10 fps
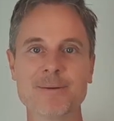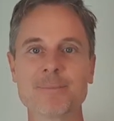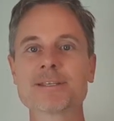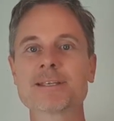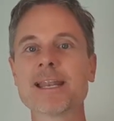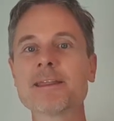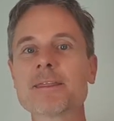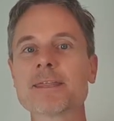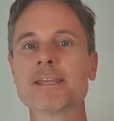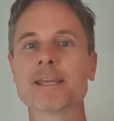But there's another
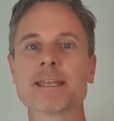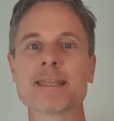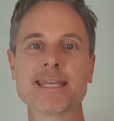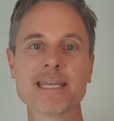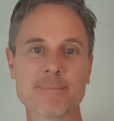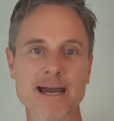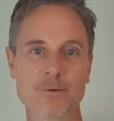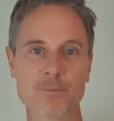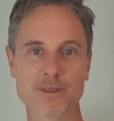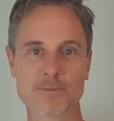thing you can think
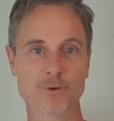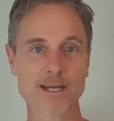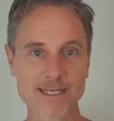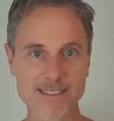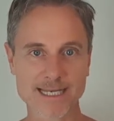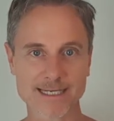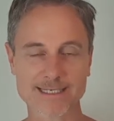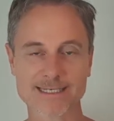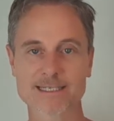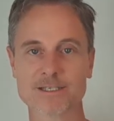about with breathing
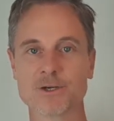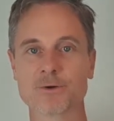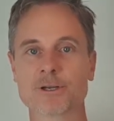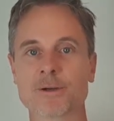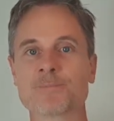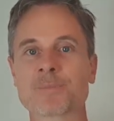techniques in yoga.